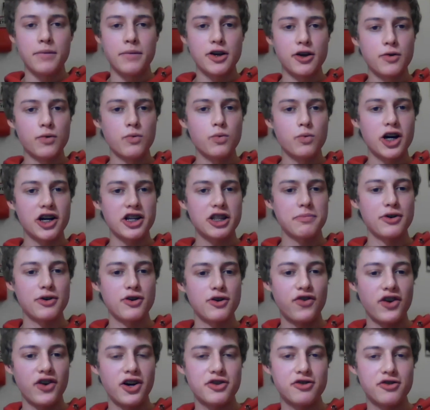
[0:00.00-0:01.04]
And where can
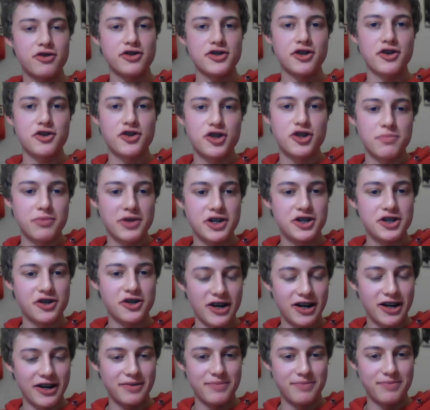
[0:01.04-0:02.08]
people find you on social
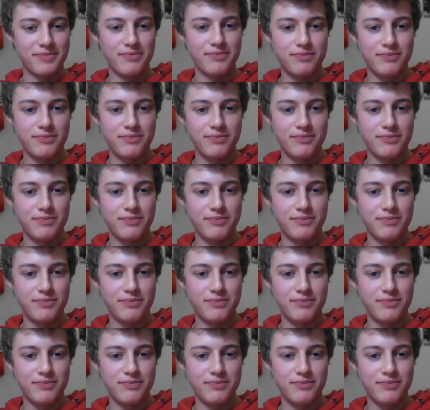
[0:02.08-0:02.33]
media at?